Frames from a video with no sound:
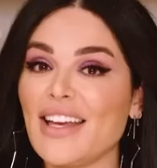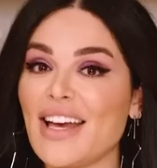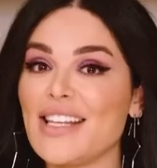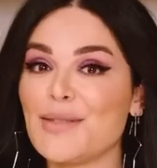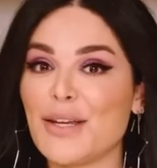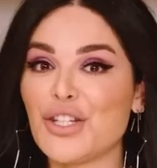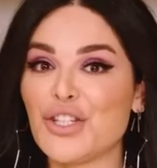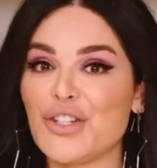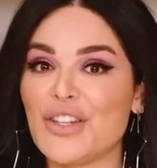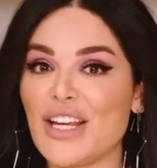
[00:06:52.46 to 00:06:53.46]
And guys, make
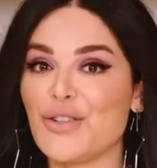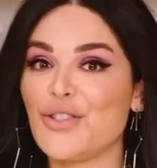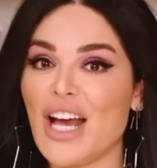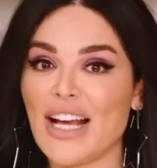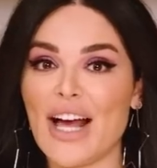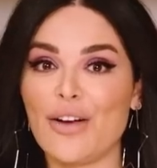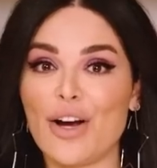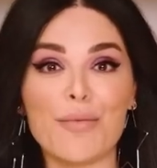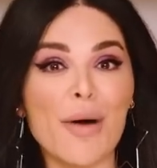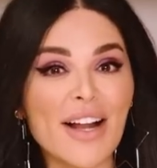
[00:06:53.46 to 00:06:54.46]
sure that you check
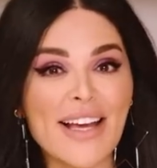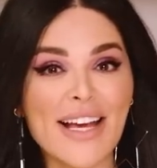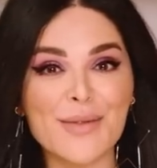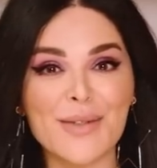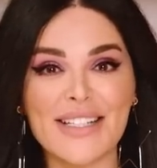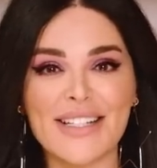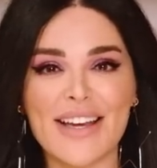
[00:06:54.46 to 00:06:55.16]
out our podcast we did